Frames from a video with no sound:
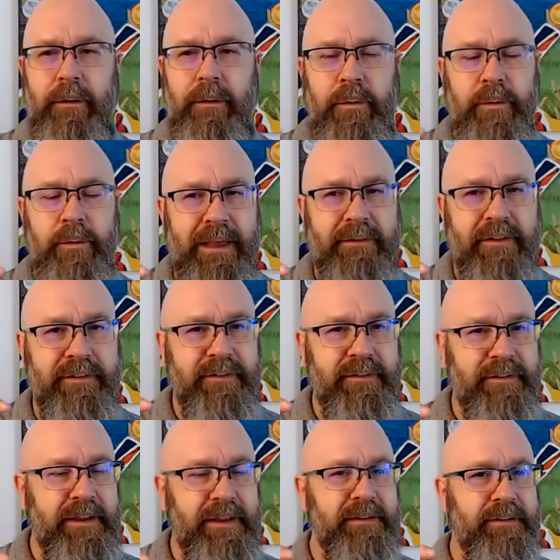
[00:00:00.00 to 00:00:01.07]
When we have a
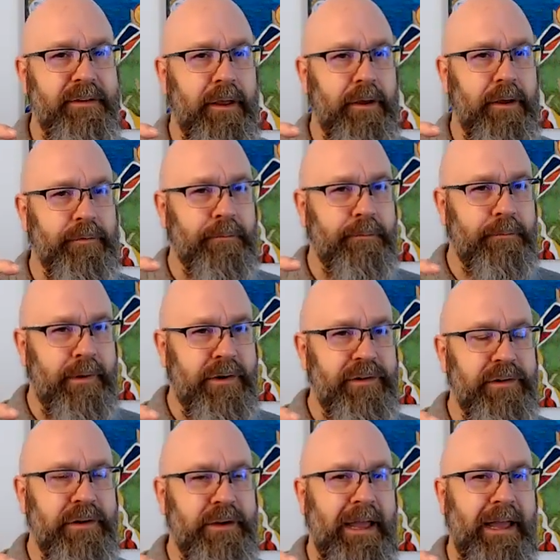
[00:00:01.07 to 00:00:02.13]
sense of
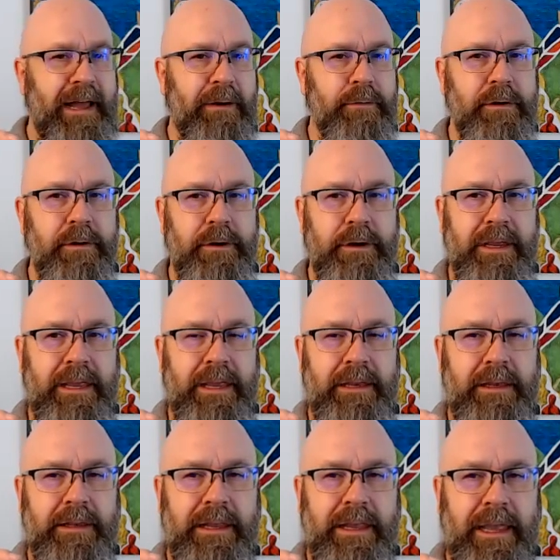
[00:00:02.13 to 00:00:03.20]
mission, how we're going to
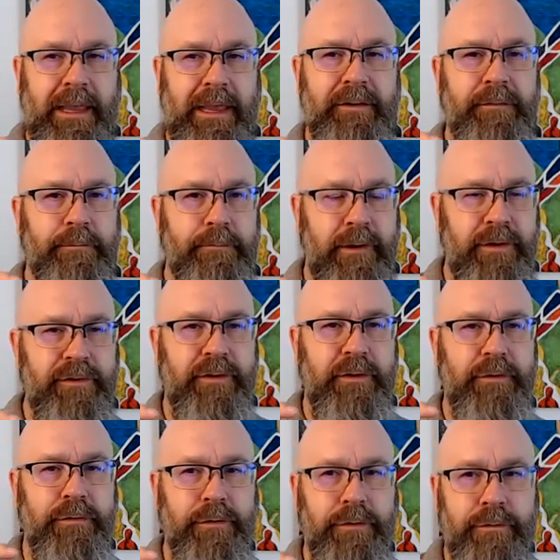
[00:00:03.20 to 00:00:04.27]
engage
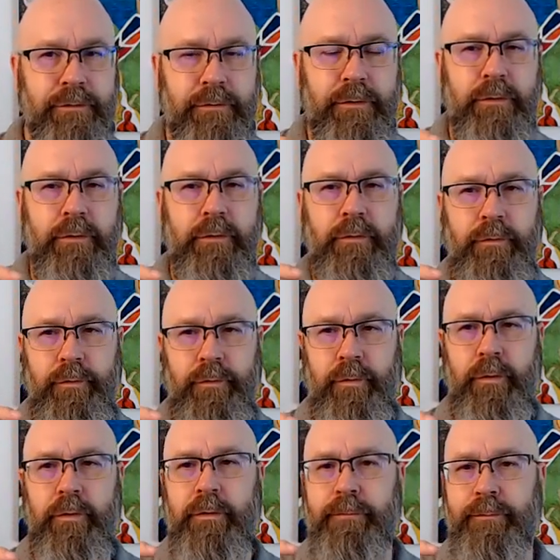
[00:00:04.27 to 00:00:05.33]
mission through
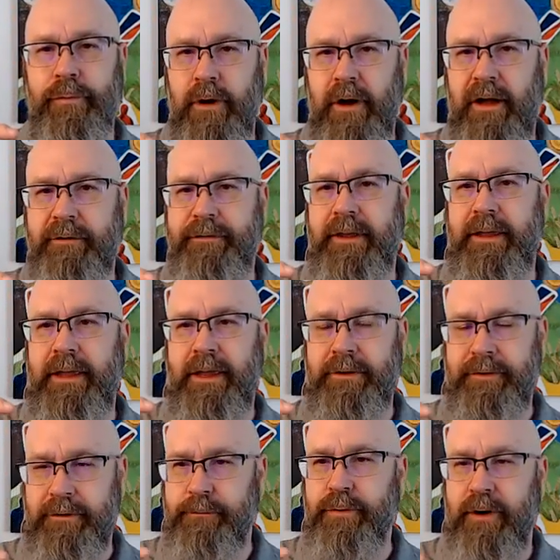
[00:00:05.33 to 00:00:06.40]
for-profit
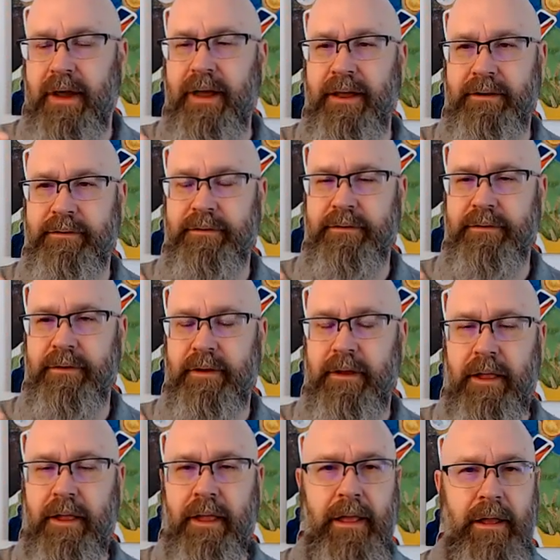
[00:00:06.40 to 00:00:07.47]
enterprise,
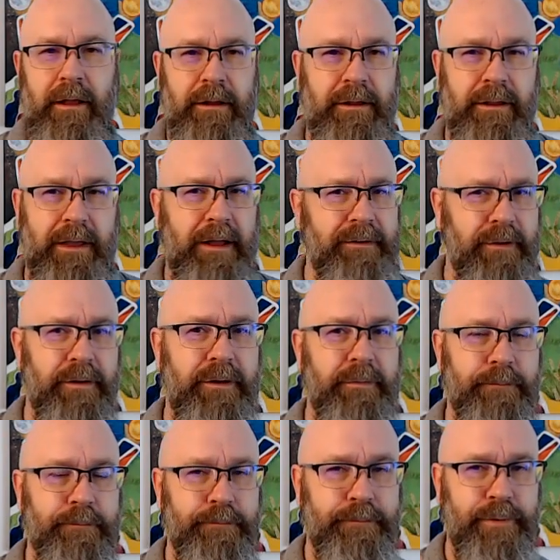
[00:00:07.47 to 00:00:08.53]
God's going
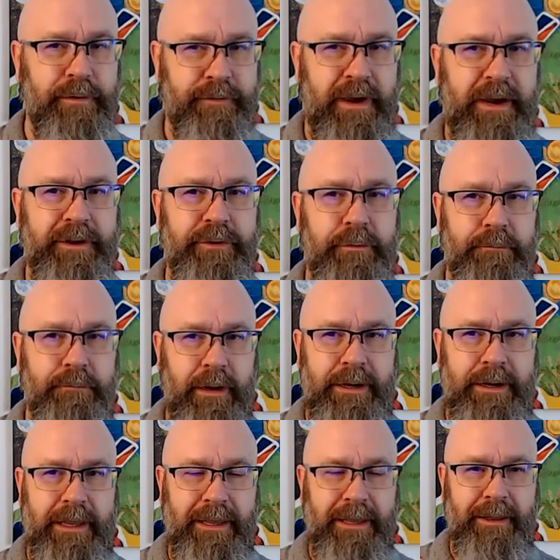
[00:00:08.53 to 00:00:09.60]
to provide you
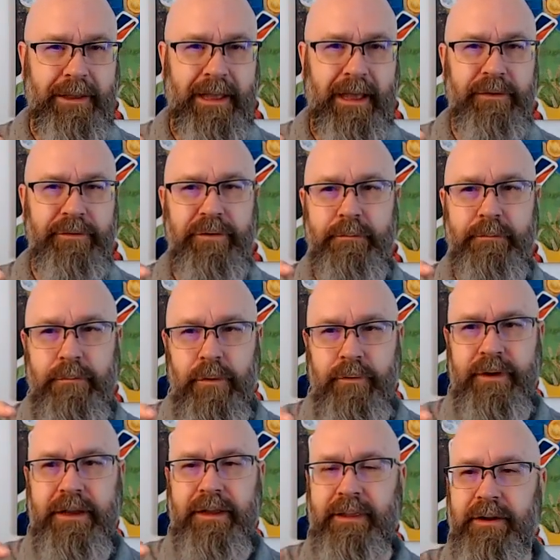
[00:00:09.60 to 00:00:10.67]
money as you're
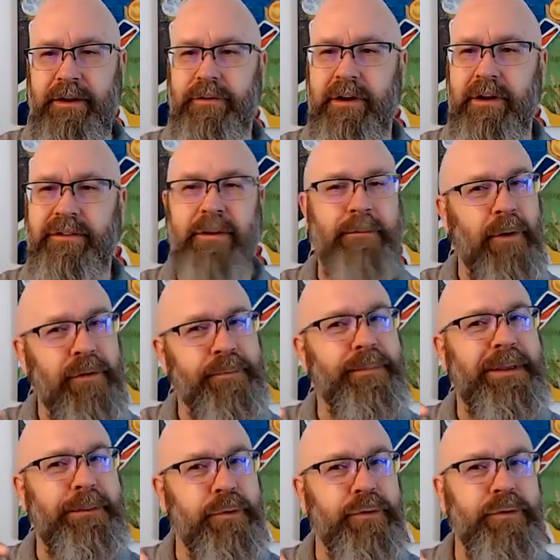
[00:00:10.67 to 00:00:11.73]
moving in that direction. Most
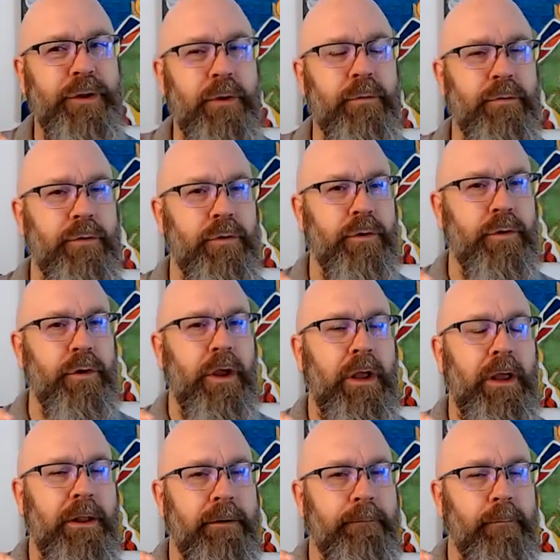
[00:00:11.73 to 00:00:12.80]
people don't,
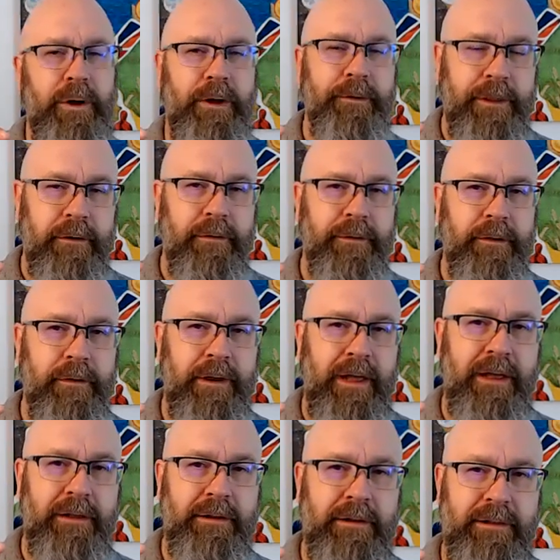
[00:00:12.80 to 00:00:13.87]
well, they're
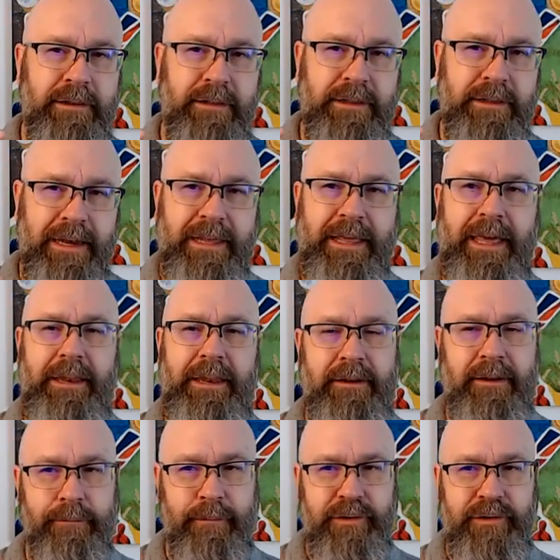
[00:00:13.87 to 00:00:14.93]
not dedicated
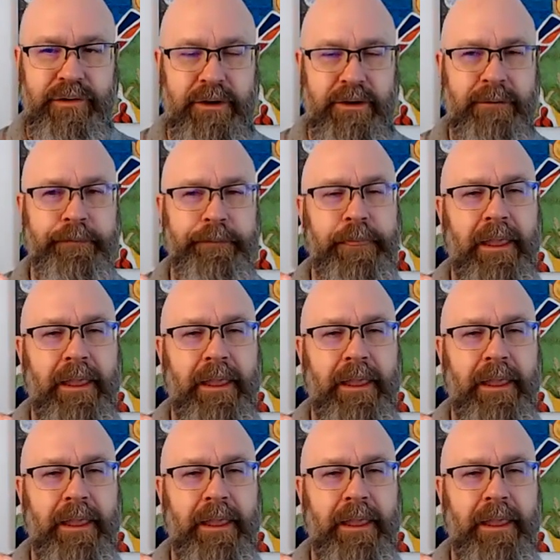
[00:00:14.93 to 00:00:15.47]
to mission.